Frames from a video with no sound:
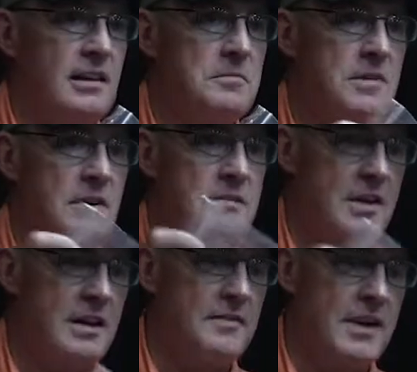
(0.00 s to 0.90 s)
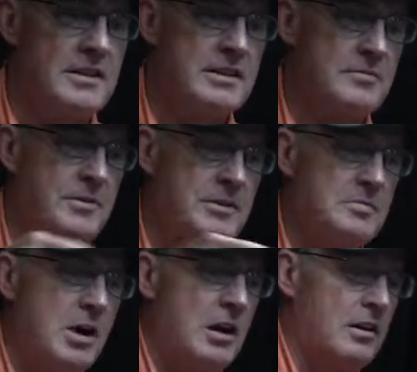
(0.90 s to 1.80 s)
I'm trying to find something
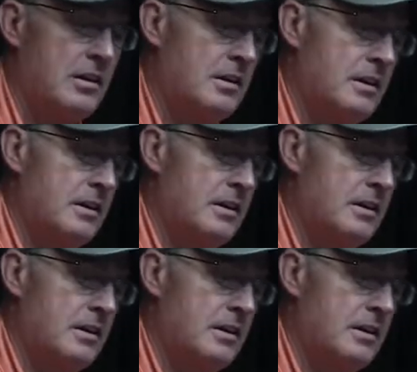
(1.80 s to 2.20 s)
smaller,